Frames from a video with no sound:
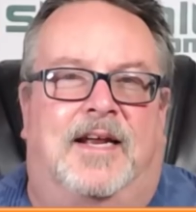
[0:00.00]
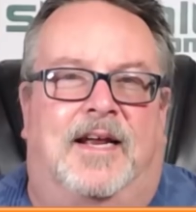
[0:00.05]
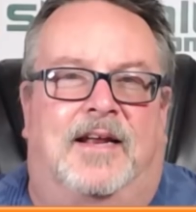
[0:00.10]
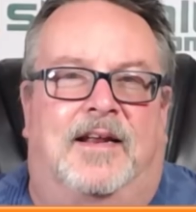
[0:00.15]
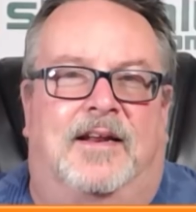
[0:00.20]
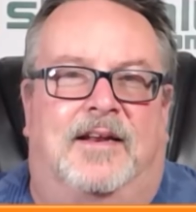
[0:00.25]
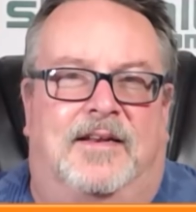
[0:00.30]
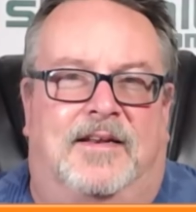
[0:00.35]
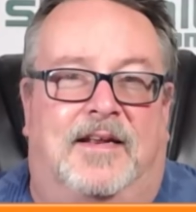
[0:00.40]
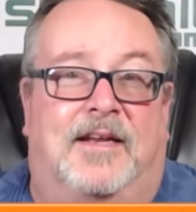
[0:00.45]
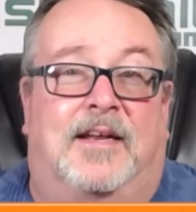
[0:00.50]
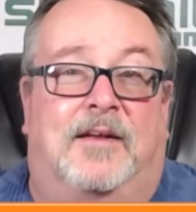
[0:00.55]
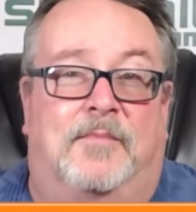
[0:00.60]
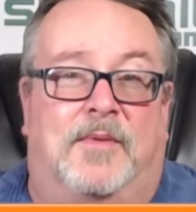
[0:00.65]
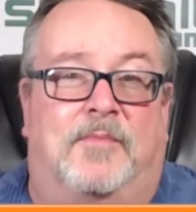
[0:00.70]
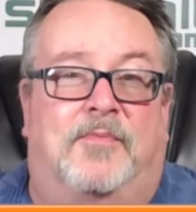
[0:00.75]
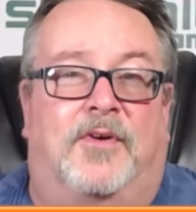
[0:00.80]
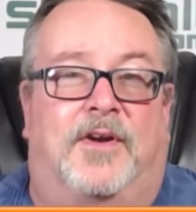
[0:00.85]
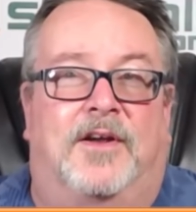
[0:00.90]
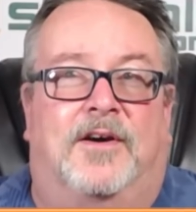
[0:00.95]
it, it can
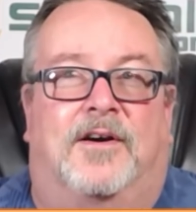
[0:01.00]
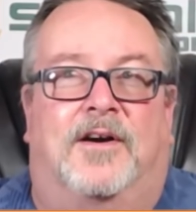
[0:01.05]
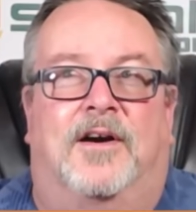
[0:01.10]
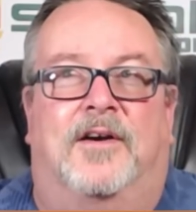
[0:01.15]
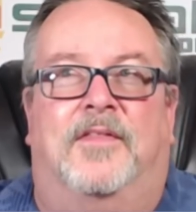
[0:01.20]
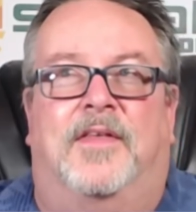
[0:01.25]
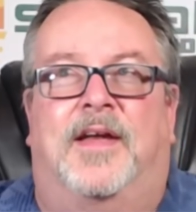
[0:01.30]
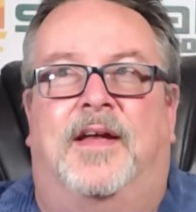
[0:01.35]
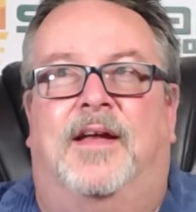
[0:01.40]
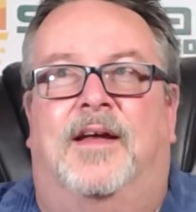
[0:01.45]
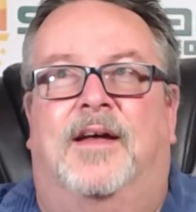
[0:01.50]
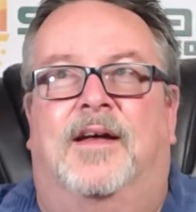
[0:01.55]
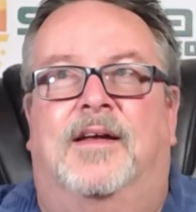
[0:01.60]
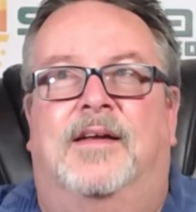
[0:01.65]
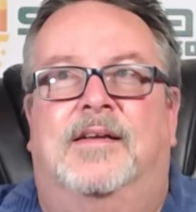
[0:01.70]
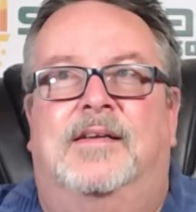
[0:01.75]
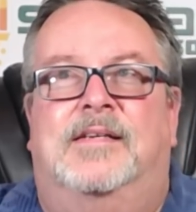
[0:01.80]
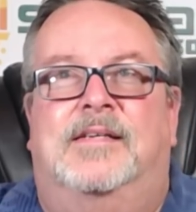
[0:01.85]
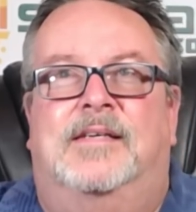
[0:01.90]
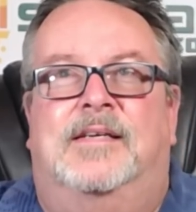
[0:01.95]
be pretty hard. They,
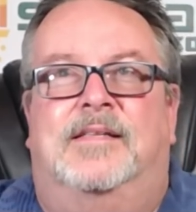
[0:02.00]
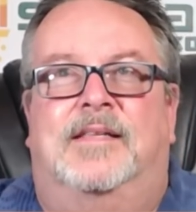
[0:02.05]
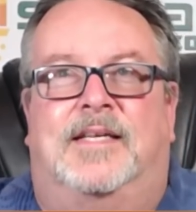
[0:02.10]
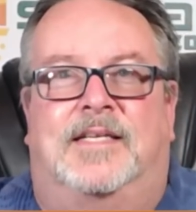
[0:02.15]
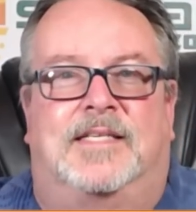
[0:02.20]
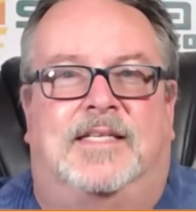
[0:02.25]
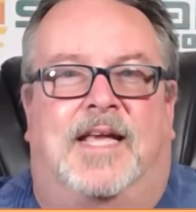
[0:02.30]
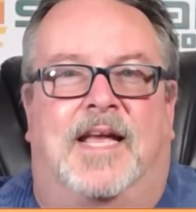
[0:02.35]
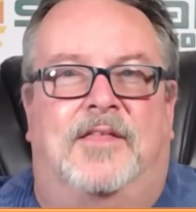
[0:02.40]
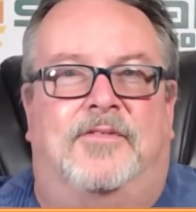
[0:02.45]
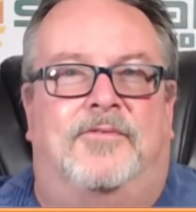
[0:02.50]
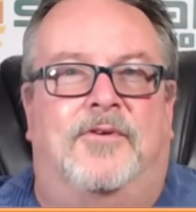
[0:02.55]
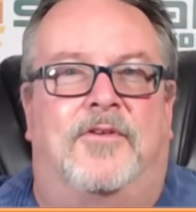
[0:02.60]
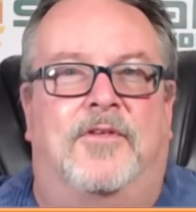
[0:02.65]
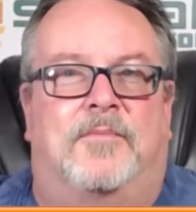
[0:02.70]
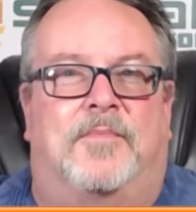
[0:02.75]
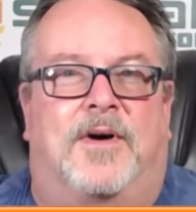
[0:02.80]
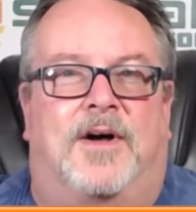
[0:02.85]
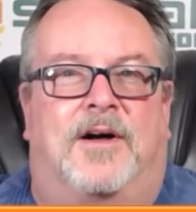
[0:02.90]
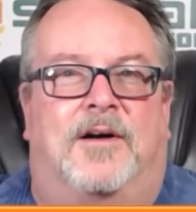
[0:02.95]
they just can't throw
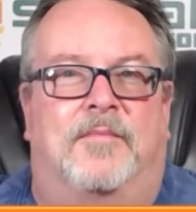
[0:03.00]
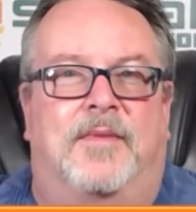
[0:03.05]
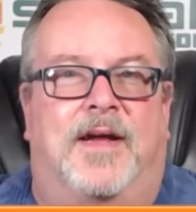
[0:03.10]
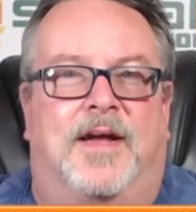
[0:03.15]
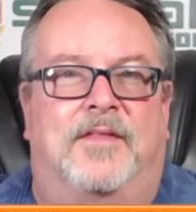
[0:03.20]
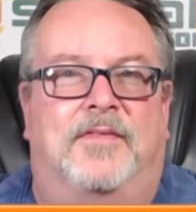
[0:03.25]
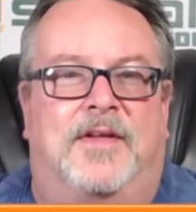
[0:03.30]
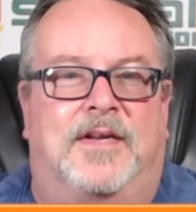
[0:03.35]
the ball, man.